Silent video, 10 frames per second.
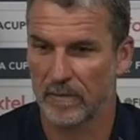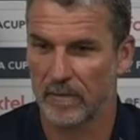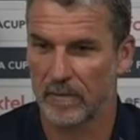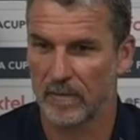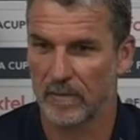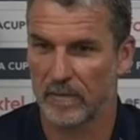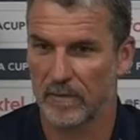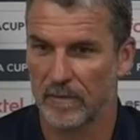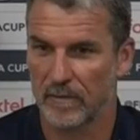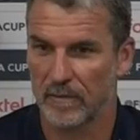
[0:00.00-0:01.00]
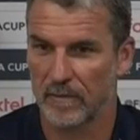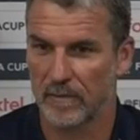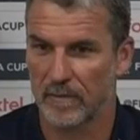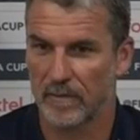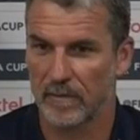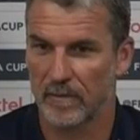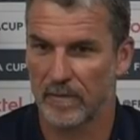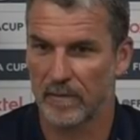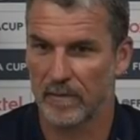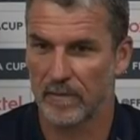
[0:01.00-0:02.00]

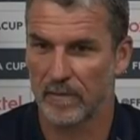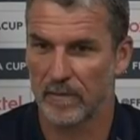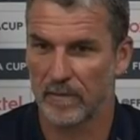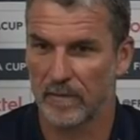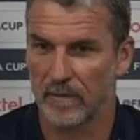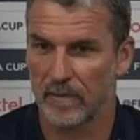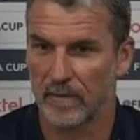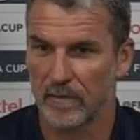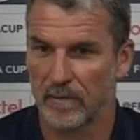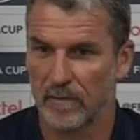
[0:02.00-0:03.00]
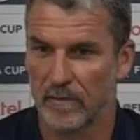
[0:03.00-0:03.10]
(silent)